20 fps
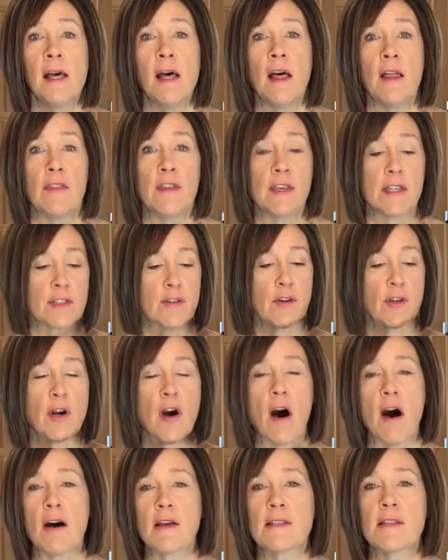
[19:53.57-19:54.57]
this could
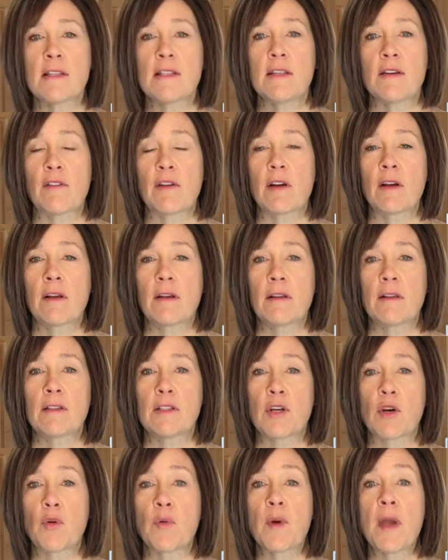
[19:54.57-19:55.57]
cause it
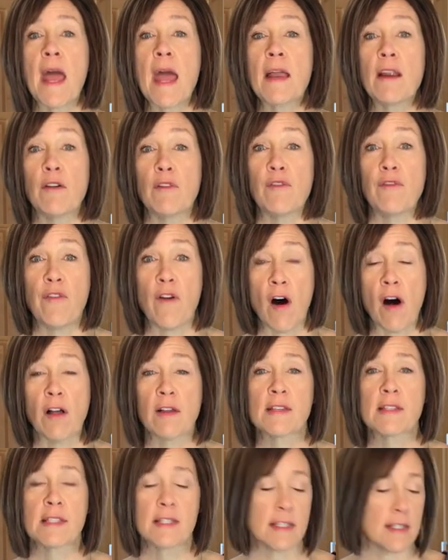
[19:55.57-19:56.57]
to create a
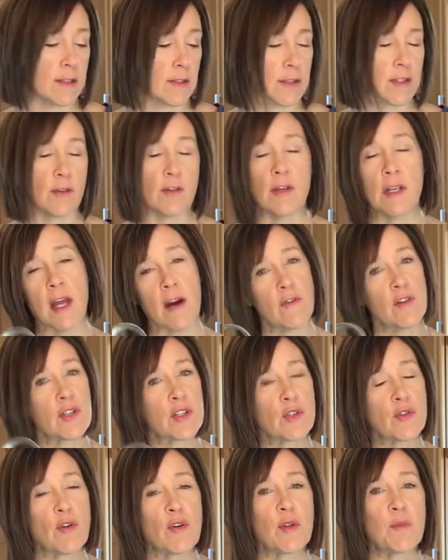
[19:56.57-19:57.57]
false seal, so you never
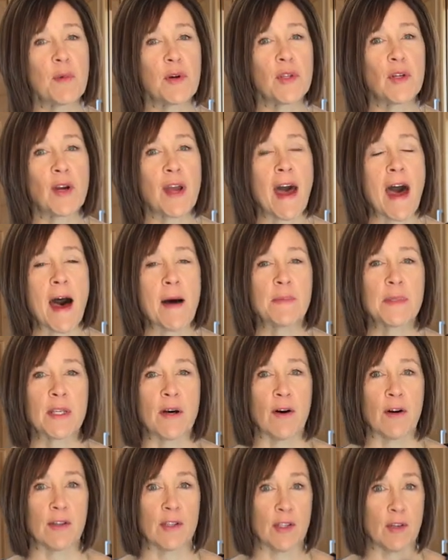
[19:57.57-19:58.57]
store them with their caps
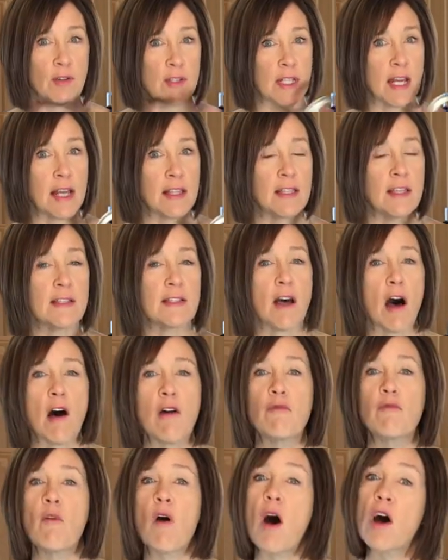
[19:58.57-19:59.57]
on. So you take these
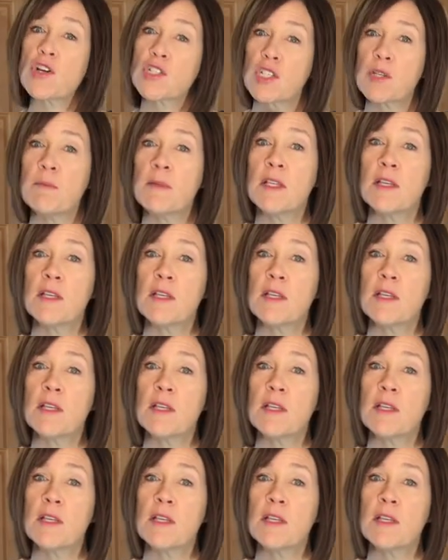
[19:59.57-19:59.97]
off, wash them, and